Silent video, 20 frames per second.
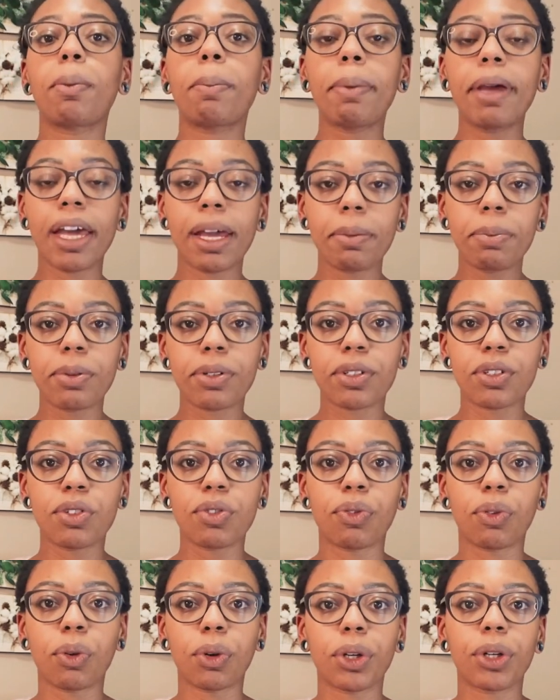papers
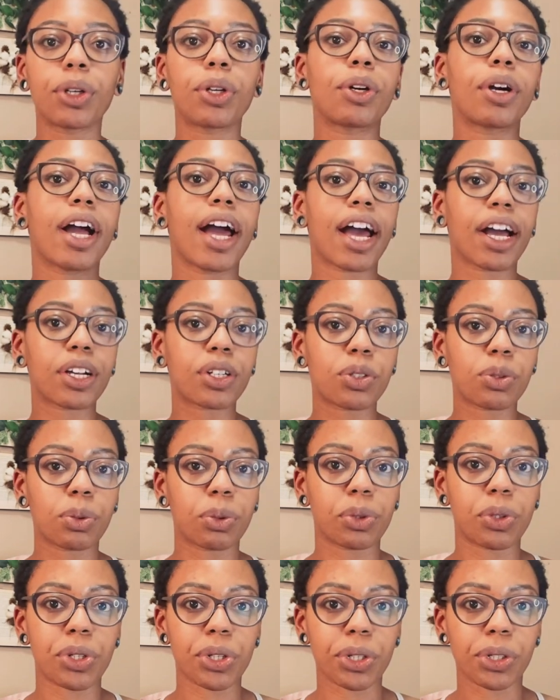for your
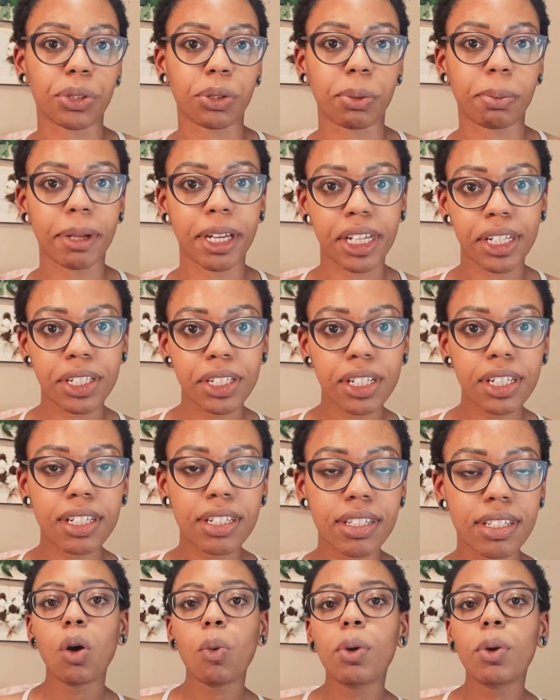actual journal pages.